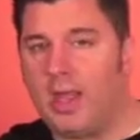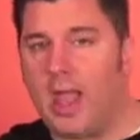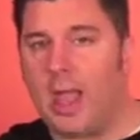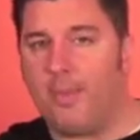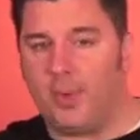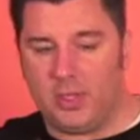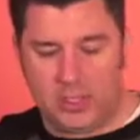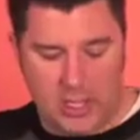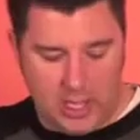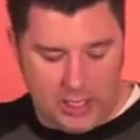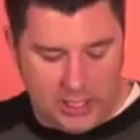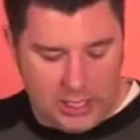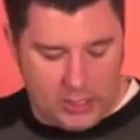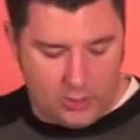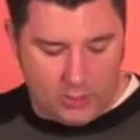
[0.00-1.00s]
happened
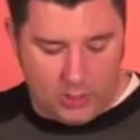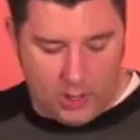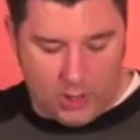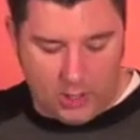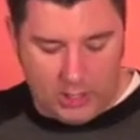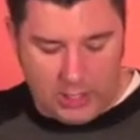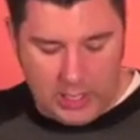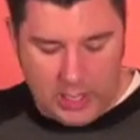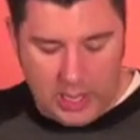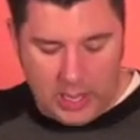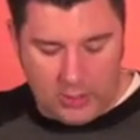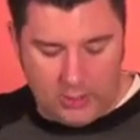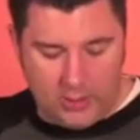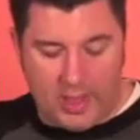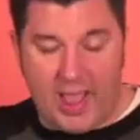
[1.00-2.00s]
in your heart,
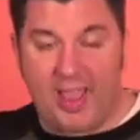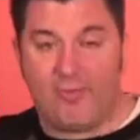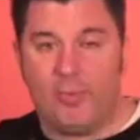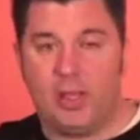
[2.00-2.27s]
in your life.